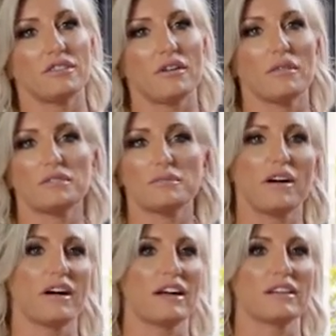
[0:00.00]
So I was
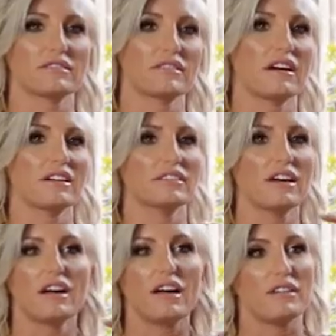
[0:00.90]
buying size,
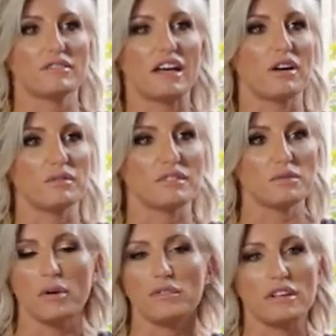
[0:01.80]
if say I
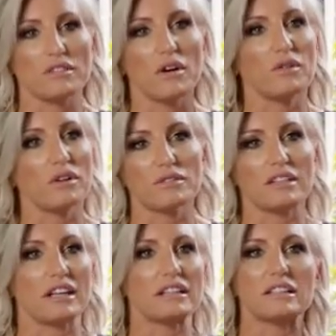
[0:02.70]
was 12 years old, I
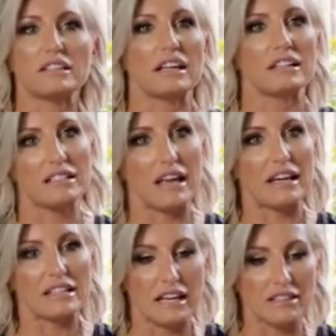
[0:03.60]
was getting 16s and
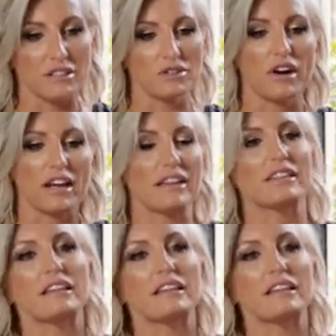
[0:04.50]
18s to try and get